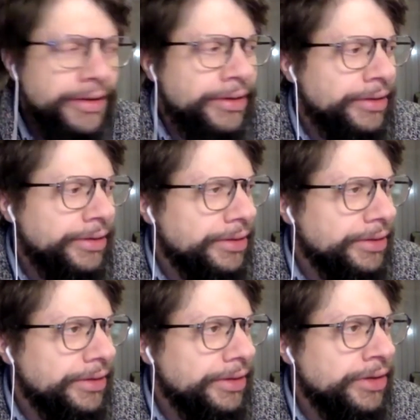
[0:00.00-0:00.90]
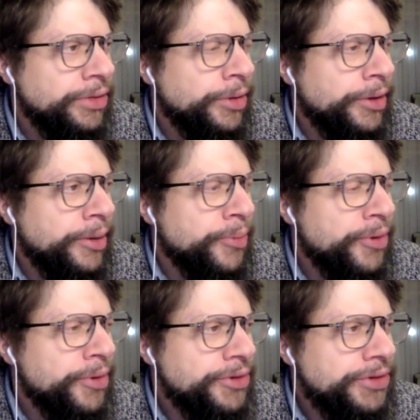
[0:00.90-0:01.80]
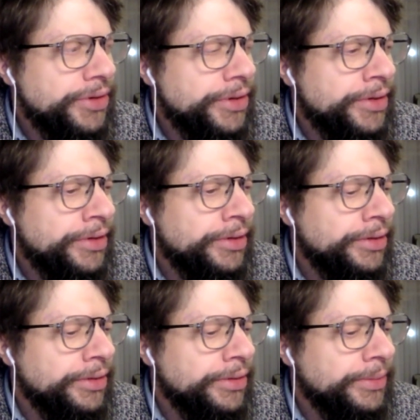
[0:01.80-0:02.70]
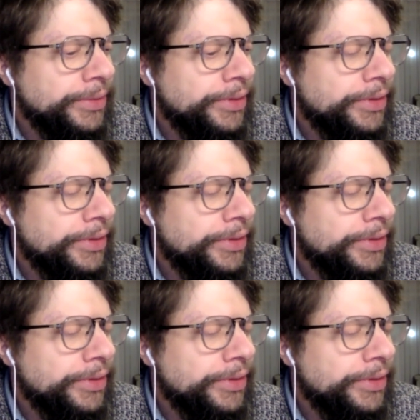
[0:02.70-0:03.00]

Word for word: uh, in your approach uh,